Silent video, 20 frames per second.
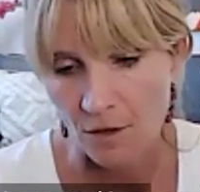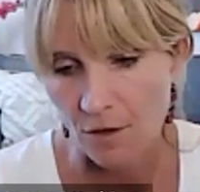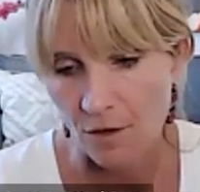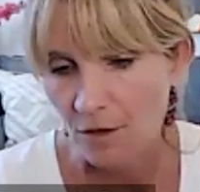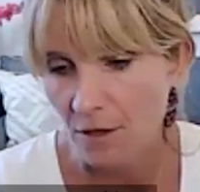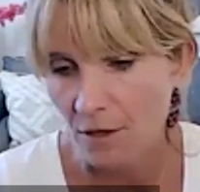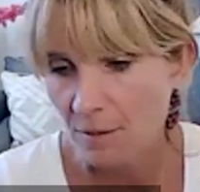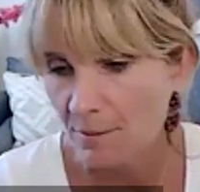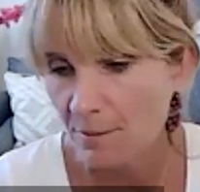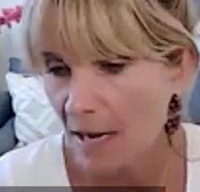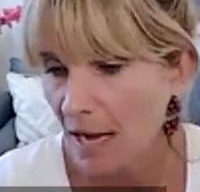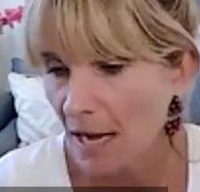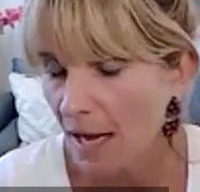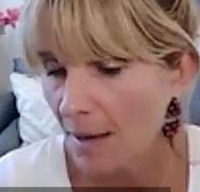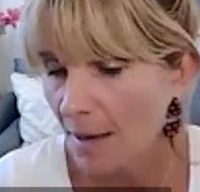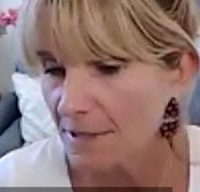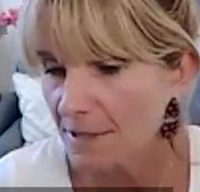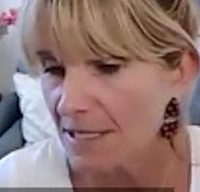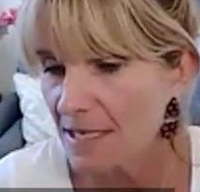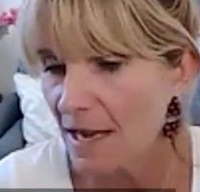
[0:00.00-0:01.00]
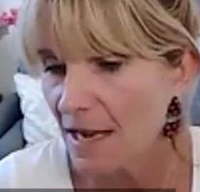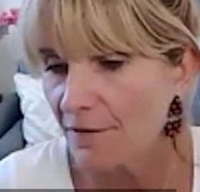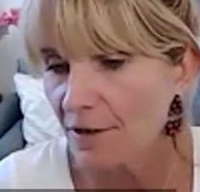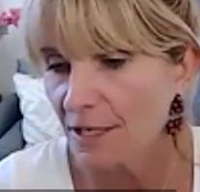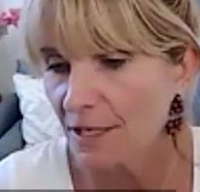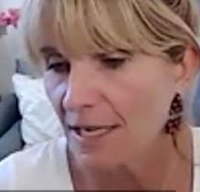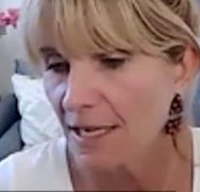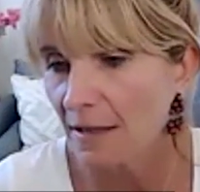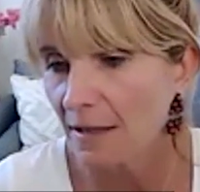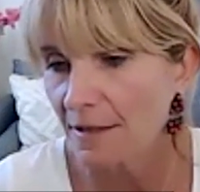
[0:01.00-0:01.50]
Good moms never
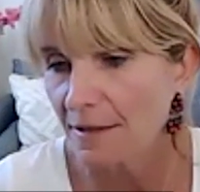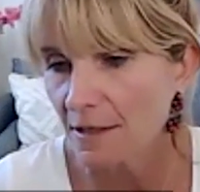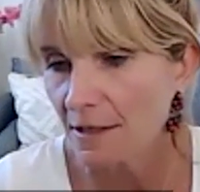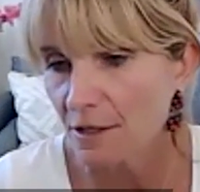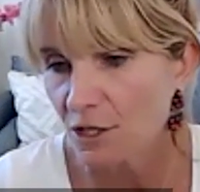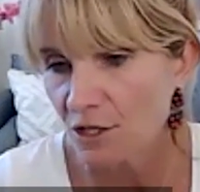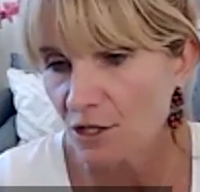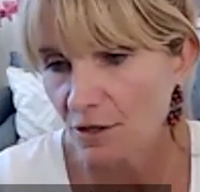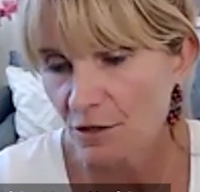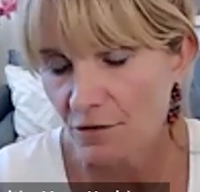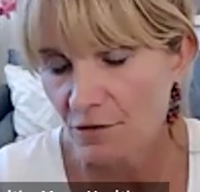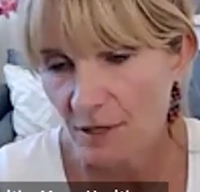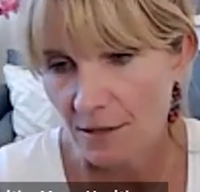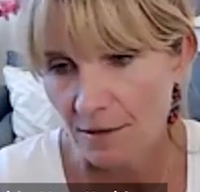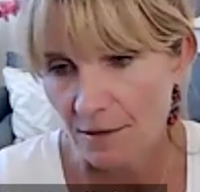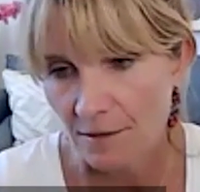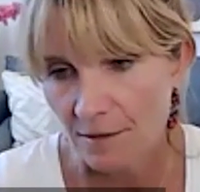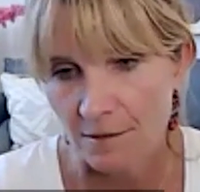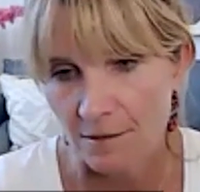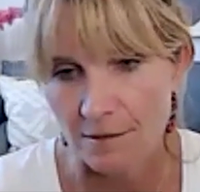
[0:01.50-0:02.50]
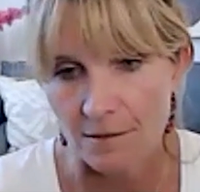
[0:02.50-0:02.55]
yell at their children.